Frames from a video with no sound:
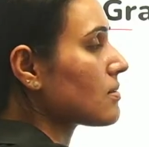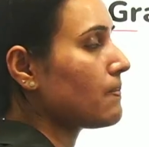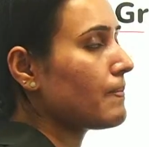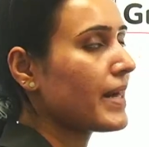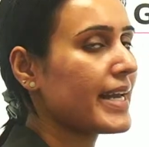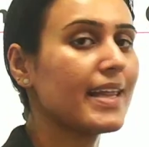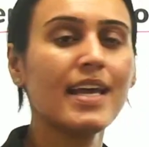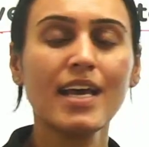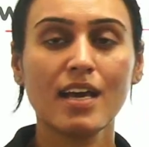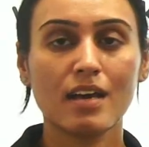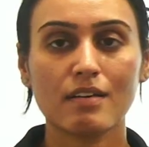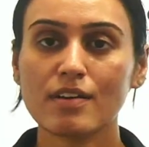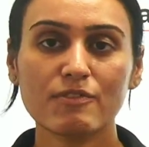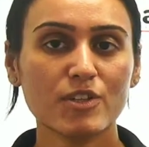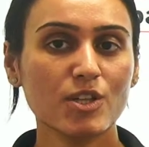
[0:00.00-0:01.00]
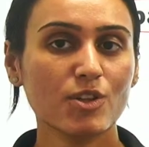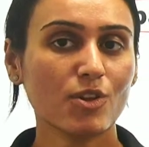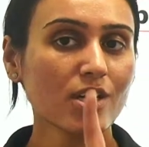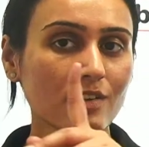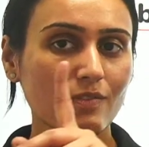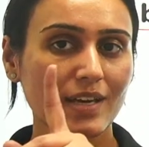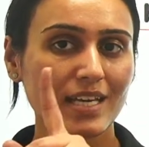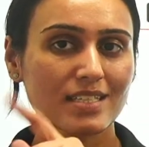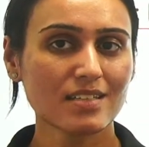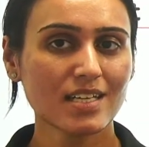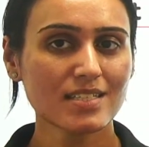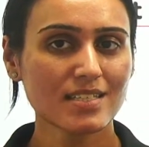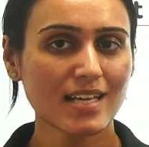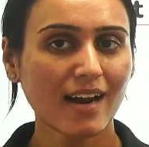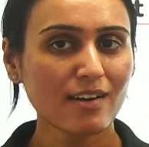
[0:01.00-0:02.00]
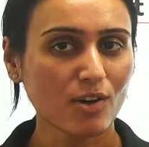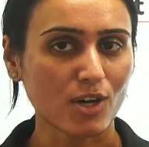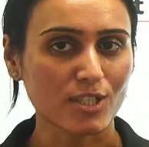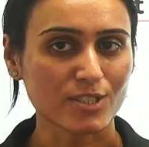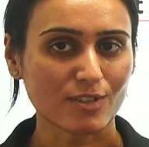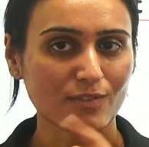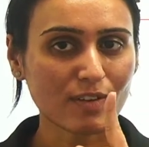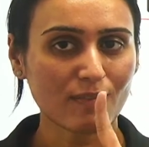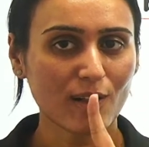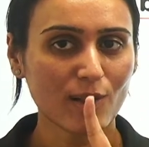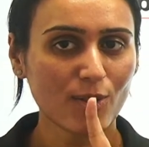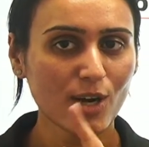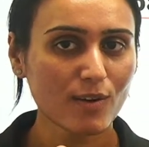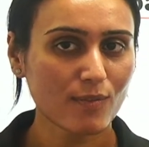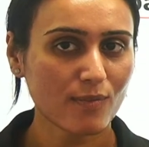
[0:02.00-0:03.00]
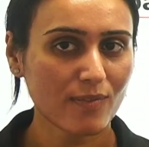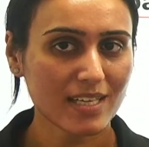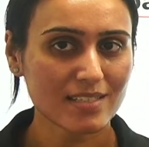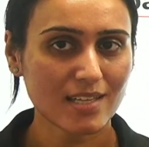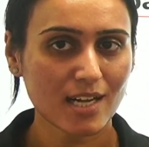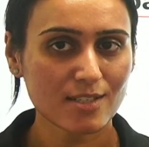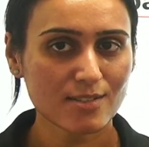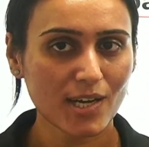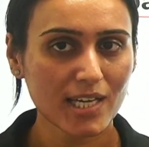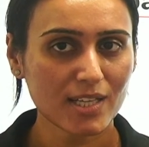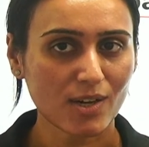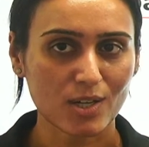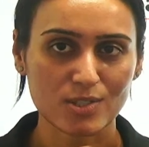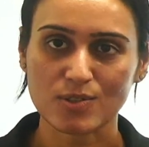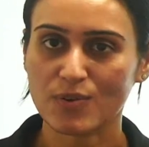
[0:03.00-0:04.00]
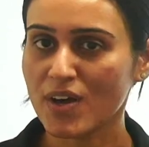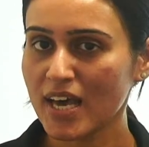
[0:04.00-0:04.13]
pile. We will not waste the sand also, we will not waste the soil also.